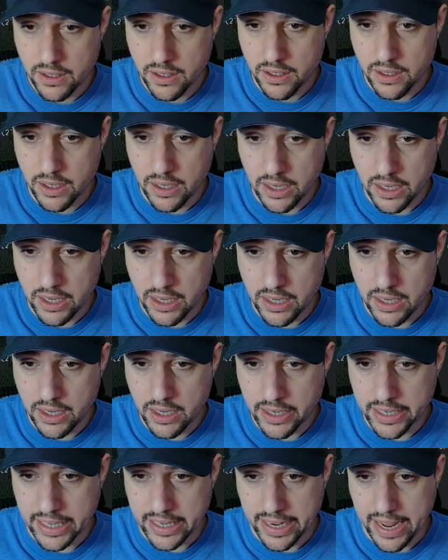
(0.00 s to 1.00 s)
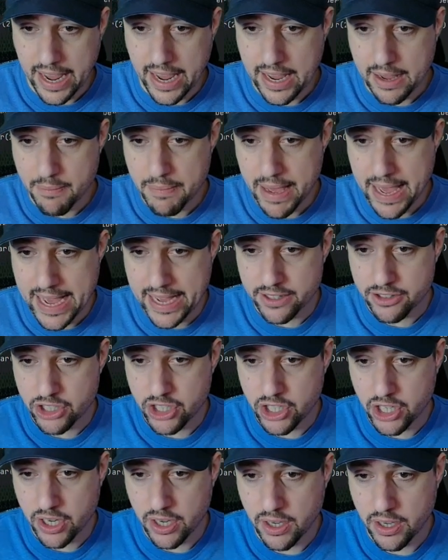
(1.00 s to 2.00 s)
Uh, again, a
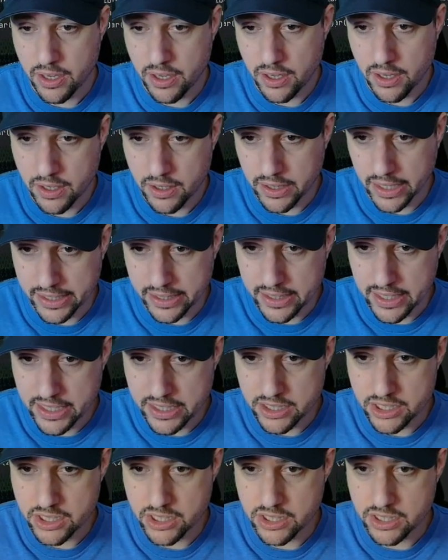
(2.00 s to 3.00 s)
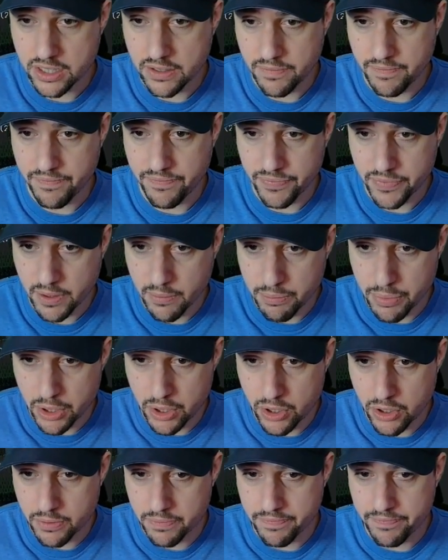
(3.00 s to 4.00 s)
match like this.
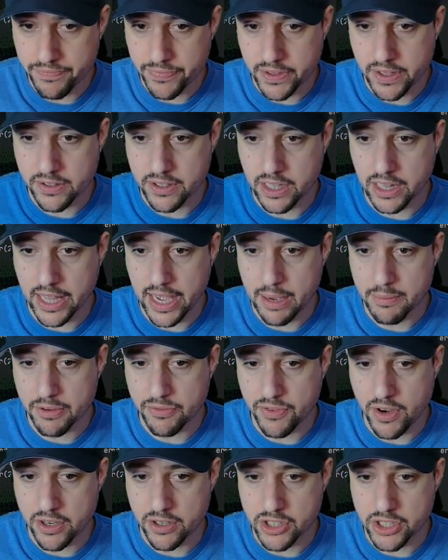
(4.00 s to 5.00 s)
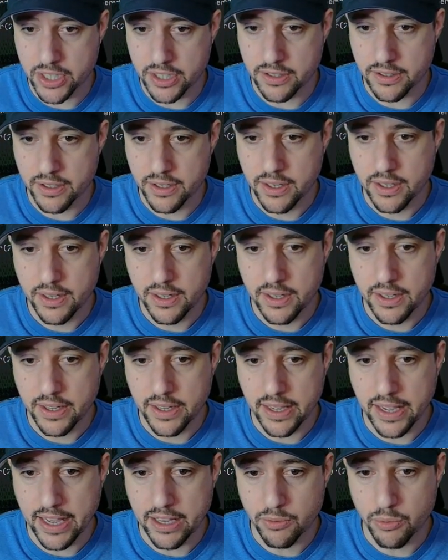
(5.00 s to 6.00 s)
Boom is the lambda function,
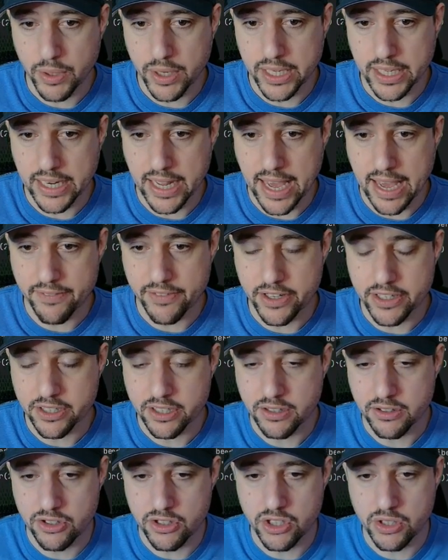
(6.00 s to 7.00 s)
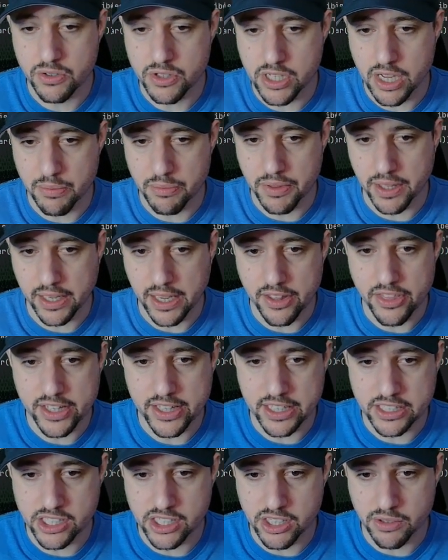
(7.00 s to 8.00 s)
and we can have it do something. I think
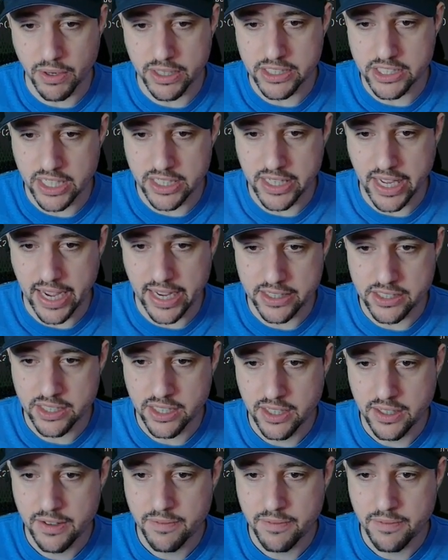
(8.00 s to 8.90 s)
this is the right syntax.